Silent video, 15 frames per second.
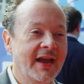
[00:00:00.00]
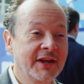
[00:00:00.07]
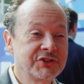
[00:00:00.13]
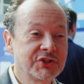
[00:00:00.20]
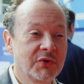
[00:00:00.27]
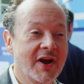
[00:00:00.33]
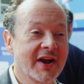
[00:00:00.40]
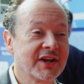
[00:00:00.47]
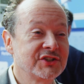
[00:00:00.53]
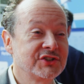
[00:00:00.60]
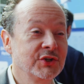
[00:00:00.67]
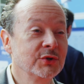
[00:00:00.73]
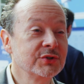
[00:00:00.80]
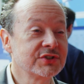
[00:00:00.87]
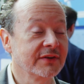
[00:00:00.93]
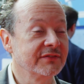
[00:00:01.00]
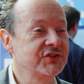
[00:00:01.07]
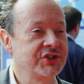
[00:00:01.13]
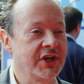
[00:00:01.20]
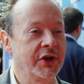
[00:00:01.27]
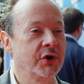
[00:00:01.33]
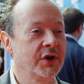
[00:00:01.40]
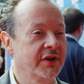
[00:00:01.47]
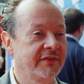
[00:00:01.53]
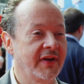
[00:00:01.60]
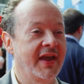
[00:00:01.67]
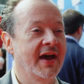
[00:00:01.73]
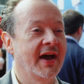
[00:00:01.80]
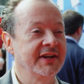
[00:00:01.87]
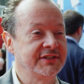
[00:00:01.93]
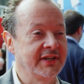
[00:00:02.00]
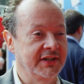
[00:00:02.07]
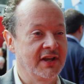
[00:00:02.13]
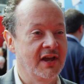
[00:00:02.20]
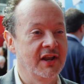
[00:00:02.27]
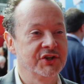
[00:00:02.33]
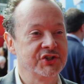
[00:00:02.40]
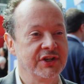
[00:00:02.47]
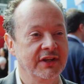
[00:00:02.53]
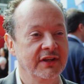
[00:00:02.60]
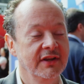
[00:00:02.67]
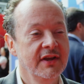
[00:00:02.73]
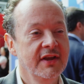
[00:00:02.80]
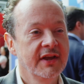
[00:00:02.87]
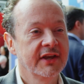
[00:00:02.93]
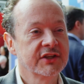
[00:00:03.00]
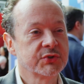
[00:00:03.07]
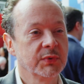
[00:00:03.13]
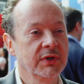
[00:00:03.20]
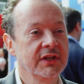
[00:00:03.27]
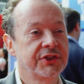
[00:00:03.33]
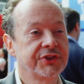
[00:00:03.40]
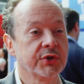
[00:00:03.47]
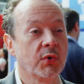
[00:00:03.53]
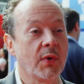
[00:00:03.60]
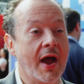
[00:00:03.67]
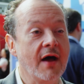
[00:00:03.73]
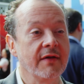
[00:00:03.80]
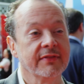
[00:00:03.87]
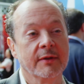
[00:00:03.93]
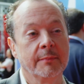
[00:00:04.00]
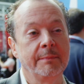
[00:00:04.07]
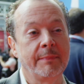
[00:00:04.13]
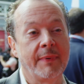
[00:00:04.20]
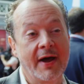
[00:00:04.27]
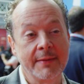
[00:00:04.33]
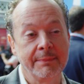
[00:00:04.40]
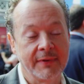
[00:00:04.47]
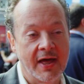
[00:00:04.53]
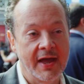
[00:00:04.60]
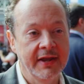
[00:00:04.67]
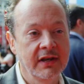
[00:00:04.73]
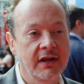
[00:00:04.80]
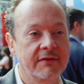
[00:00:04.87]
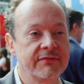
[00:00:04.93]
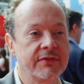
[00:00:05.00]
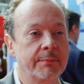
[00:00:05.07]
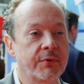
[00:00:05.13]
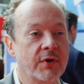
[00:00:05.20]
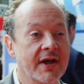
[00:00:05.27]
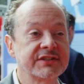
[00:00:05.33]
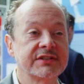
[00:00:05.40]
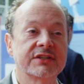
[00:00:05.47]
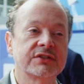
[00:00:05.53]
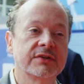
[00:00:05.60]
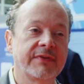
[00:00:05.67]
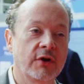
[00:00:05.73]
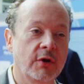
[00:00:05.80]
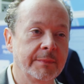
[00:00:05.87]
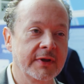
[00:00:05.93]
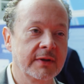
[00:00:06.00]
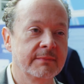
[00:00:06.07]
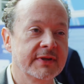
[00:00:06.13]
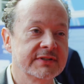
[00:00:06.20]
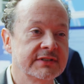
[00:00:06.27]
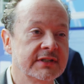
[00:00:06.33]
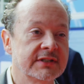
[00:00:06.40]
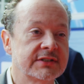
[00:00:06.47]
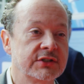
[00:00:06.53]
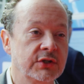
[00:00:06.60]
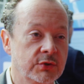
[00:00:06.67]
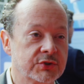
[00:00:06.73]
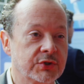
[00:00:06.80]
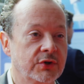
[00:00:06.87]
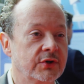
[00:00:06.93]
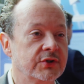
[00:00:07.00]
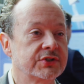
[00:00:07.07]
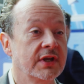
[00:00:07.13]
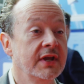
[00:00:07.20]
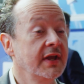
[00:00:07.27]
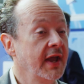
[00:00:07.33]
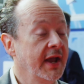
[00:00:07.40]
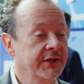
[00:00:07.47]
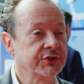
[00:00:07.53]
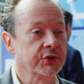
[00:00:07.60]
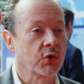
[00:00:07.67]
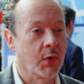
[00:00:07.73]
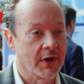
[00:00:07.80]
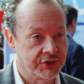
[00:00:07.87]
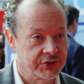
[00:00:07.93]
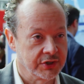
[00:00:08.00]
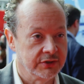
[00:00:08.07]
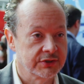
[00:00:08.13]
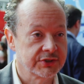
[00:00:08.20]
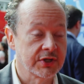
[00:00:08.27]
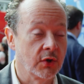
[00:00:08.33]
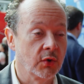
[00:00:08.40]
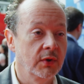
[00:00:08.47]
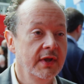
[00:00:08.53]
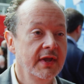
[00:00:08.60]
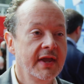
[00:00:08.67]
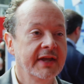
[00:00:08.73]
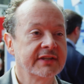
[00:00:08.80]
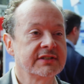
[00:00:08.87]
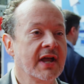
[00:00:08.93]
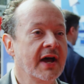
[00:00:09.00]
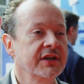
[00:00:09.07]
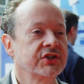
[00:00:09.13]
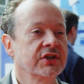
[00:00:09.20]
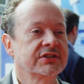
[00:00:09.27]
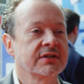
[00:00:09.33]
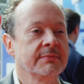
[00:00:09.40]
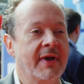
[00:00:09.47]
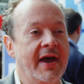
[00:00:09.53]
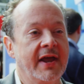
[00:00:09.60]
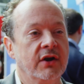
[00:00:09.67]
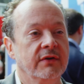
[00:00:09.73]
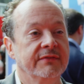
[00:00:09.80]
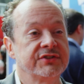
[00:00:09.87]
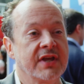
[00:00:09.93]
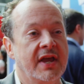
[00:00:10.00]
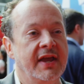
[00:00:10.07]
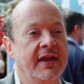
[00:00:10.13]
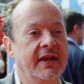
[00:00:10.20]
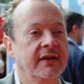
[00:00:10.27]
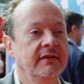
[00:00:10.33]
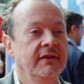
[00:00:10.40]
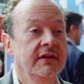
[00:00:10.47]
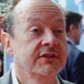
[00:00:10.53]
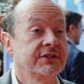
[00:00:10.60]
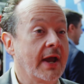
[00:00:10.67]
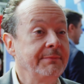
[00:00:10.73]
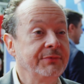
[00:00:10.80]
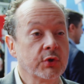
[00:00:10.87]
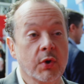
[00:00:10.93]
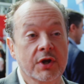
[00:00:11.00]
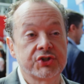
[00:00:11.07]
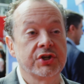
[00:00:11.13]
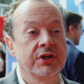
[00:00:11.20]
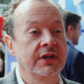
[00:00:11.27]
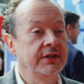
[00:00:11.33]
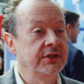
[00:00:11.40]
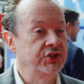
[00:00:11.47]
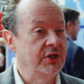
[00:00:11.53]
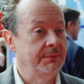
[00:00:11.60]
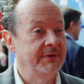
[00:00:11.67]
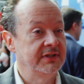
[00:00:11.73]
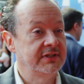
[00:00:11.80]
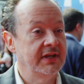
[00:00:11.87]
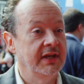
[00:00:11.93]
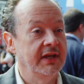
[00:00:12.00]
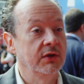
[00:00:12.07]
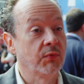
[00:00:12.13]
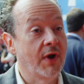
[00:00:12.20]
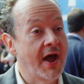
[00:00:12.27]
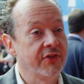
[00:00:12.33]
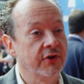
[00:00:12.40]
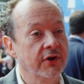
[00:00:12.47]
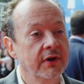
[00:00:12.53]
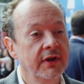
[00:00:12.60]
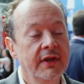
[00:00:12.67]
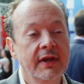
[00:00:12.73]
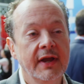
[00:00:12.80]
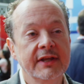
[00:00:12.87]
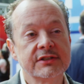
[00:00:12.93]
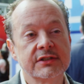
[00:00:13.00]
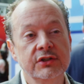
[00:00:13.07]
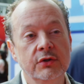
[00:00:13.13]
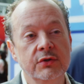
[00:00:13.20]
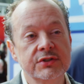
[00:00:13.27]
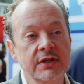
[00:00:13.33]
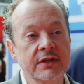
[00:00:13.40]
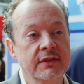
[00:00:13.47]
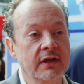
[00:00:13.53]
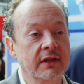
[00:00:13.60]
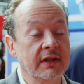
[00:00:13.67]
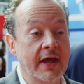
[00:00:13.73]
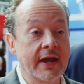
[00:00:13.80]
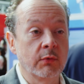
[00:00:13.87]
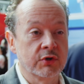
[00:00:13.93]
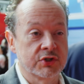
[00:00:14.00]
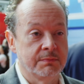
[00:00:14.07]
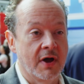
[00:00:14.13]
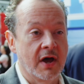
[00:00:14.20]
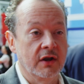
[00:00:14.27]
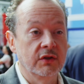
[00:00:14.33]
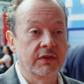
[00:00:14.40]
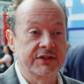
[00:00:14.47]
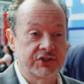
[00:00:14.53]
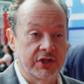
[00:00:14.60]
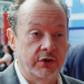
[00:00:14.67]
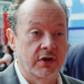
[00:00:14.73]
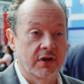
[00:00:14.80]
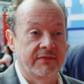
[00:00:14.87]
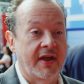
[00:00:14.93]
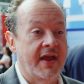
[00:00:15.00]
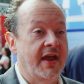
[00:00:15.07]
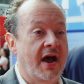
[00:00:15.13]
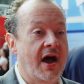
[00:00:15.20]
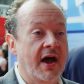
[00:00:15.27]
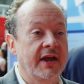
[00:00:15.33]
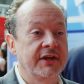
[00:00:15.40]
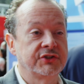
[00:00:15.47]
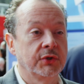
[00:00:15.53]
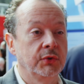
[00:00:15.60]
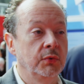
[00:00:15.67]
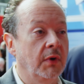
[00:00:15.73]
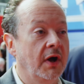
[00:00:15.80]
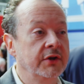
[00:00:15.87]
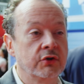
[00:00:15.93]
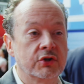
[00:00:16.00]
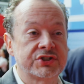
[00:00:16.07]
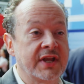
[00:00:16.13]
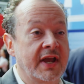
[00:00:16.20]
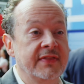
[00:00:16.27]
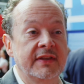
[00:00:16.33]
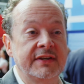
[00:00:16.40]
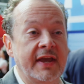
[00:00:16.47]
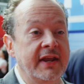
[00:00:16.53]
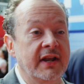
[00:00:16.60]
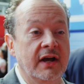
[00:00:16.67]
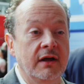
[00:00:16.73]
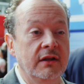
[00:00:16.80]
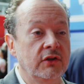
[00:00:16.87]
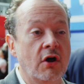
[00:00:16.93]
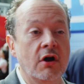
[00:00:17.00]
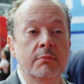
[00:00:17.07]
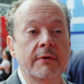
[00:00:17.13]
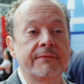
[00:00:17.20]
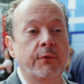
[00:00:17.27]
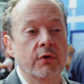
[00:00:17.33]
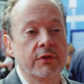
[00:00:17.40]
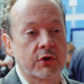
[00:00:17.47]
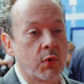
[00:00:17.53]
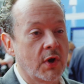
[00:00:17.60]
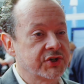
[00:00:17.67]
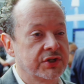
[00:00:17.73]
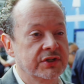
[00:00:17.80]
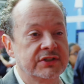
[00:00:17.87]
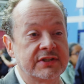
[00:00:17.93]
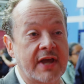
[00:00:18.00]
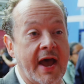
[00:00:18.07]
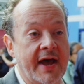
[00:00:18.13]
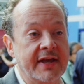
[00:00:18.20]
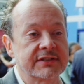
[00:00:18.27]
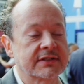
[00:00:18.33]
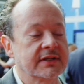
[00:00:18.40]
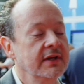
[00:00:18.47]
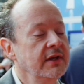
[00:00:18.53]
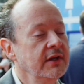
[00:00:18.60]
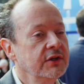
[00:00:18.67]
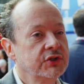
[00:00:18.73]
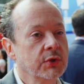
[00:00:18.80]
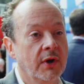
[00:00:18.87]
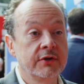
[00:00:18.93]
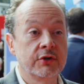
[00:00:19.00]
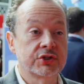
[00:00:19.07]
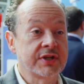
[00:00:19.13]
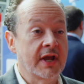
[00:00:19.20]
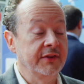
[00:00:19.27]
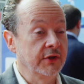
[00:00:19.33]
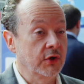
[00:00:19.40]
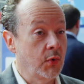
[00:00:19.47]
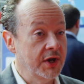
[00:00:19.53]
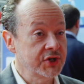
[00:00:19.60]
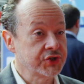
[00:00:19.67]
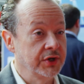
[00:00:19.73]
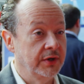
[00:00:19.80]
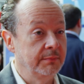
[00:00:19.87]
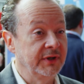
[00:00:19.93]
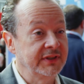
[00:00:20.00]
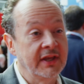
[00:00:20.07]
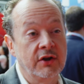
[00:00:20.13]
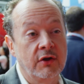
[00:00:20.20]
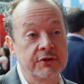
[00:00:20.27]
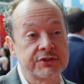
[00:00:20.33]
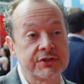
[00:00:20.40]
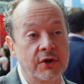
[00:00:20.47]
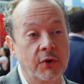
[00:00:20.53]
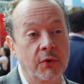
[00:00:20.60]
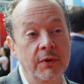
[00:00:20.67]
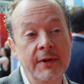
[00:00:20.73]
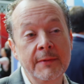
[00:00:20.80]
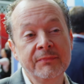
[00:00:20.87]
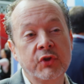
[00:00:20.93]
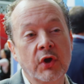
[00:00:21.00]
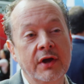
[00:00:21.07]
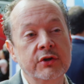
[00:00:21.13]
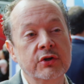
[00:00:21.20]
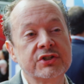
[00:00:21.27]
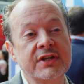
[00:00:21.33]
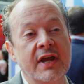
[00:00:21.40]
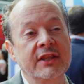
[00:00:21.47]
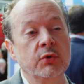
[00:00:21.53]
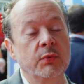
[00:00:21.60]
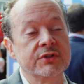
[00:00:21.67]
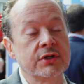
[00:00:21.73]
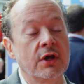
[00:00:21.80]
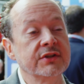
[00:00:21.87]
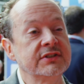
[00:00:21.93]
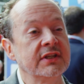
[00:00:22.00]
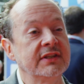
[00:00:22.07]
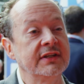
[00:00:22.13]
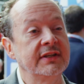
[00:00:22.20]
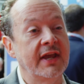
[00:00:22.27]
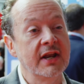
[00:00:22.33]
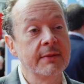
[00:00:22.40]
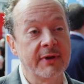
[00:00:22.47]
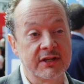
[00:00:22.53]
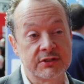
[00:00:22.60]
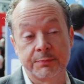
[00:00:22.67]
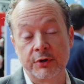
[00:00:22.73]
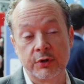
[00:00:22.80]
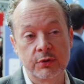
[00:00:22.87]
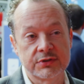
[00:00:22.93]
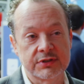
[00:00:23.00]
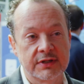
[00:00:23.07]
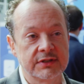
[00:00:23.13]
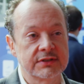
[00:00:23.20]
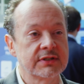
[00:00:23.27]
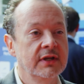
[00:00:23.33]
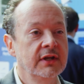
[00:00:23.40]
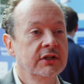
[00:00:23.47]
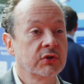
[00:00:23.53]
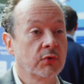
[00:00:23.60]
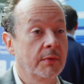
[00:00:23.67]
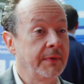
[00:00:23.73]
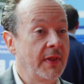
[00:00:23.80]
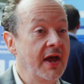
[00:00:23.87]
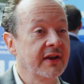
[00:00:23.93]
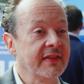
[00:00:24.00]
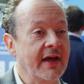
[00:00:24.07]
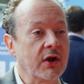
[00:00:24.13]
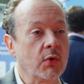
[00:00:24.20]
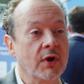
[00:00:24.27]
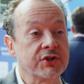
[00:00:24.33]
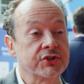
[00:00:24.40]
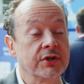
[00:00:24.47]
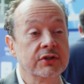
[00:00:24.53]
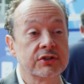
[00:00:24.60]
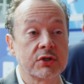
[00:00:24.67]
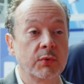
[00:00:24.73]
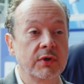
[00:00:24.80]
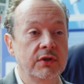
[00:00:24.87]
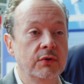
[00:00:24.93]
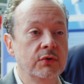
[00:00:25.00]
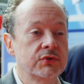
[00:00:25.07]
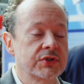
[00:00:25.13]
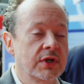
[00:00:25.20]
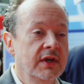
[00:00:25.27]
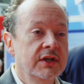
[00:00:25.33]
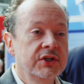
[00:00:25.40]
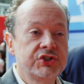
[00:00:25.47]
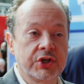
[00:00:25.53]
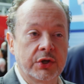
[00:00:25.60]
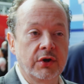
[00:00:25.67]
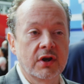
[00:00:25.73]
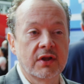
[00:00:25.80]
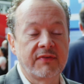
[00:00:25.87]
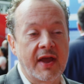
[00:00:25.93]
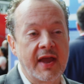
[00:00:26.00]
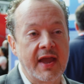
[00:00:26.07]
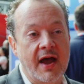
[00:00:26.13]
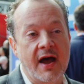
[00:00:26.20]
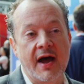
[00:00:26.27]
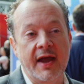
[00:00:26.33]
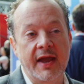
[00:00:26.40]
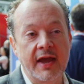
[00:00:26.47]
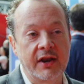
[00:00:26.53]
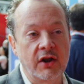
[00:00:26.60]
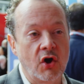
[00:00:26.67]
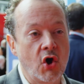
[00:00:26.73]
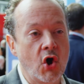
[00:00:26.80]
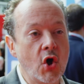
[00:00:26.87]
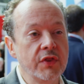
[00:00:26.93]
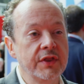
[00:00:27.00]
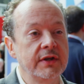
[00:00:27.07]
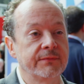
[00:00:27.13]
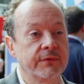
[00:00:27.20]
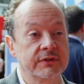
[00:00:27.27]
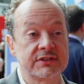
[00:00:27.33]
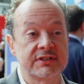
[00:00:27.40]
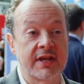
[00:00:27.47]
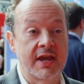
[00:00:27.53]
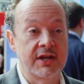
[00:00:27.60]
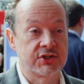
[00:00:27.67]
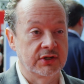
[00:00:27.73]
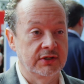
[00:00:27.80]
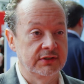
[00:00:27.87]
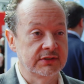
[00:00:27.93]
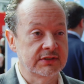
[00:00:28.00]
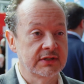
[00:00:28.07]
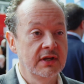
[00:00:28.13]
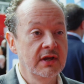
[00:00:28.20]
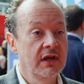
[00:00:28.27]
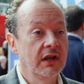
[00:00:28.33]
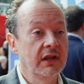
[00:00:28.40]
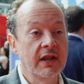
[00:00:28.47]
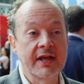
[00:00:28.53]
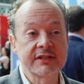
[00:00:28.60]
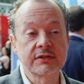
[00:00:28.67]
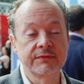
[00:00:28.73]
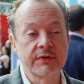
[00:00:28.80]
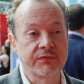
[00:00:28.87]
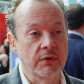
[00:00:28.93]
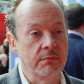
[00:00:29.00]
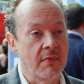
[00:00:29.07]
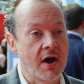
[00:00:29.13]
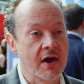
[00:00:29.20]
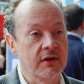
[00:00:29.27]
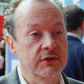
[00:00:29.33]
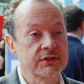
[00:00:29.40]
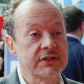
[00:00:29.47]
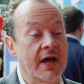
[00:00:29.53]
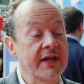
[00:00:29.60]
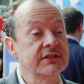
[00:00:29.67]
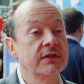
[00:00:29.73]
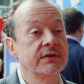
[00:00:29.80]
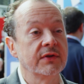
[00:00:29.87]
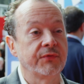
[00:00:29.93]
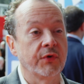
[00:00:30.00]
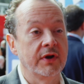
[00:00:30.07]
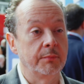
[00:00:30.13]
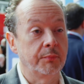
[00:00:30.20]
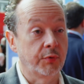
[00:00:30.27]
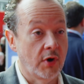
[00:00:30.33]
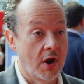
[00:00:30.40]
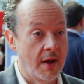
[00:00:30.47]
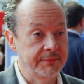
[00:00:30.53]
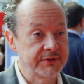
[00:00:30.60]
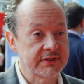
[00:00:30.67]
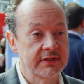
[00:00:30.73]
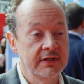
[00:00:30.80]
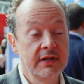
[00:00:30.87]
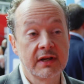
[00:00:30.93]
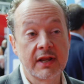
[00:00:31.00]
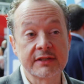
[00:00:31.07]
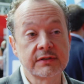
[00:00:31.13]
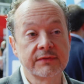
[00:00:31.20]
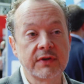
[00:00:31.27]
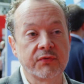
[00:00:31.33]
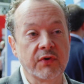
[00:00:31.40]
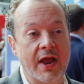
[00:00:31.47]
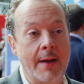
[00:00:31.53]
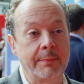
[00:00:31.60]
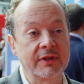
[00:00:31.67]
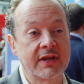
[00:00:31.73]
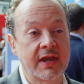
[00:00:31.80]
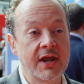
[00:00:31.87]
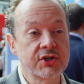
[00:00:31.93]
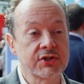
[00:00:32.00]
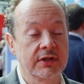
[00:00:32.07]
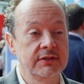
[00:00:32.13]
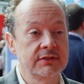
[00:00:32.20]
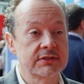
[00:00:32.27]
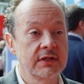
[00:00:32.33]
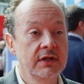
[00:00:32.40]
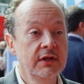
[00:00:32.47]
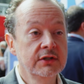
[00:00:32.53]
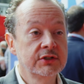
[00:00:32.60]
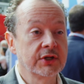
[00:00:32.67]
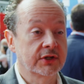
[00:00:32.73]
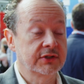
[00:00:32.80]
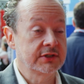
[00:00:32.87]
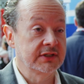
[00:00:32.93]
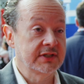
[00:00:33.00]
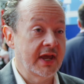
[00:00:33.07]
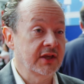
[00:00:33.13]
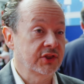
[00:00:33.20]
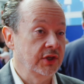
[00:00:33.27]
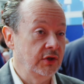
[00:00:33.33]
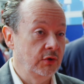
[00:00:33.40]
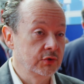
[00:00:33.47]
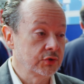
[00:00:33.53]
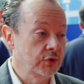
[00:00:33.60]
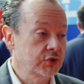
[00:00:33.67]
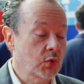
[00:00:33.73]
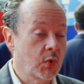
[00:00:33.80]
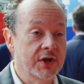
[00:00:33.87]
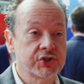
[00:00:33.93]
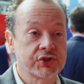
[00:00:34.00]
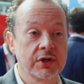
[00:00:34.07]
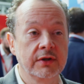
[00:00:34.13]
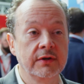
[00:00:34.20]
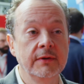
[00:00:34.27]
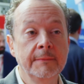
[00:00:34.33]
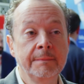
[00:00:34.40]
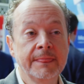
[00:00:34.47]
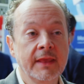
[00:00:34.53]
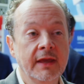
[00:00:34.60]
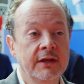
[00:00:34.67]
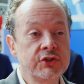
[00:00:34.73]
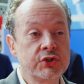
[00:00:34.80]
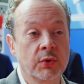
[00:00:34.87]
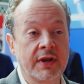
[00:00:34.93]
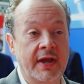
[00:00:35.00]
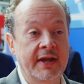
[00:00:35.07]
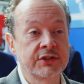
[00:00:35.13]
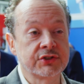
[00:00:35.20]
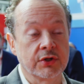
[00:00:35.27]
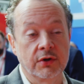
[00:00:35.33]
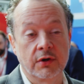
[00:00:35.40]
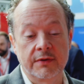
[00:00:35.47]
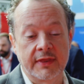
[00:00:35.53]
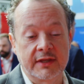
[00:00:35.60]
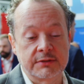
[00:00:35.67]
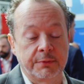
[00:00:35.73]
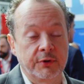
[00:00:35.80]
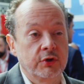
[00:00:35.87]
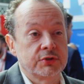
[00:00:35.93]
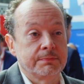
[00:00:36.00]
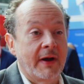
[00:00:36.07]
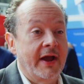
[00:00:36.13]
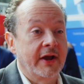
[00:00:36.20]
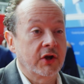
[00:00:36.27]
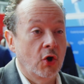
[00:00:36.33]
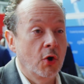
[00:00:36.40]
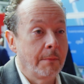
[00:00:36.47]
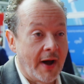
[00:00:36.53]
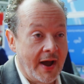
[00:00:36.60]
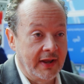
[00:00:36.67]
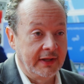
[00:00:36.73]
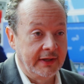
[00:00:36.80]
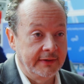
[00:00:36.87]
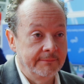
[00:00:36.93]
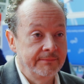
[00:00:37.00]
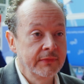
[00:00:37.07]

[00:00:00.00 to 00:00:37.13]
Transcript: AnswerRocket's use of generative AI technology is really throughout the pipeline of the process of helping business users answer questions. So it's not just a matter of saying, type the question into GPT, rather it's using the language model, the generative AI, to understand the data long before the question is asked, to understand the question, but then also to understand the results that the database produces to reply to that question. So we use generative AI at all the different stages, lots of different models, lots of different prompts, lots of different applications to take the user's question into an answer that's produced by a co-pilot,